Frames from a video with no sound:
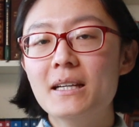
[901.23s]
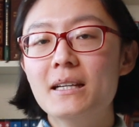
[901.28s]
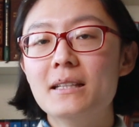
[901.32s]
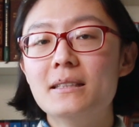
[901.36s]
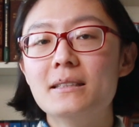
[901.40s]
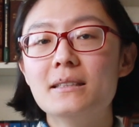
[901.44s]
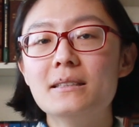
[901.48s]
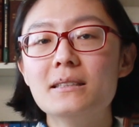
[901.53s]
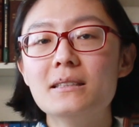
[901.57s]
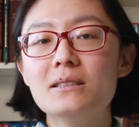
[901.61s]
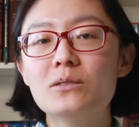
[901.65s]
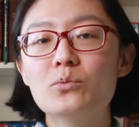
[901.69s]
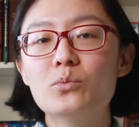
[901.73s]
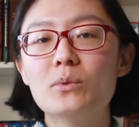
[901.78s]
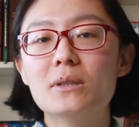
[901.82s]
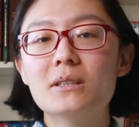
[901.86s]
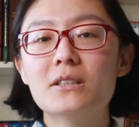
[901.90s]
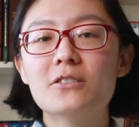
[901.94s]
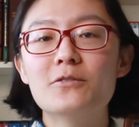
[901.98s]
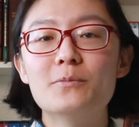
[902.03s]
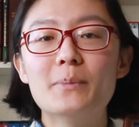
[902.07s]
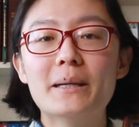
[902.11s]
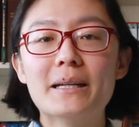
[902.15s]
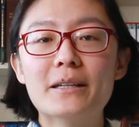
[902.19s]
This is
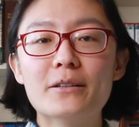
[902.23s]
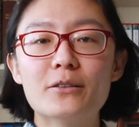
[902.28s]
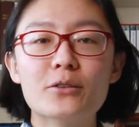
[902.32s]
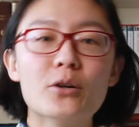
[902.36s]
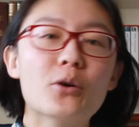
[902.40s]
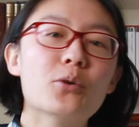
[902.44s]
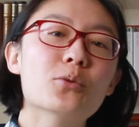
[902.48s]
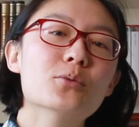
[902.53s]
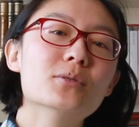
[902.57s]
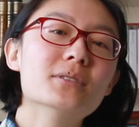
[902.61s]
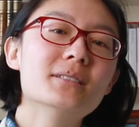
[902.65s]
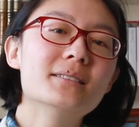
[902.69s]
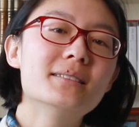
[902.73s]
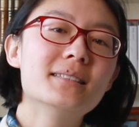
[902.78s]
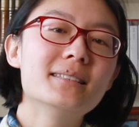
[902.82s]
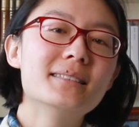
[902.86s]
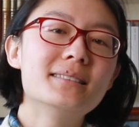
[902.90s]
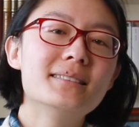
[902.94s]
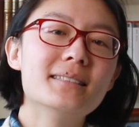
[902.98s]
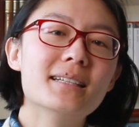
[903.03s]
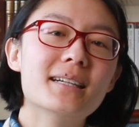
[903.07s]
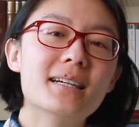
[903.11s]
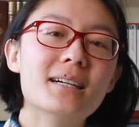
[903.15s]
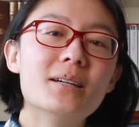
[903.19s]
one of my goals
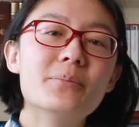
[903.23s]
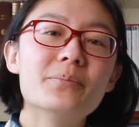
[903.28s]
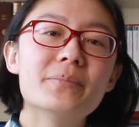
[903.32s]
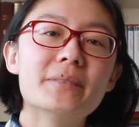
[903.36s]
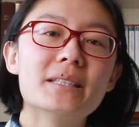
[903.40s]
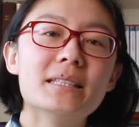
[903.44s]
this year.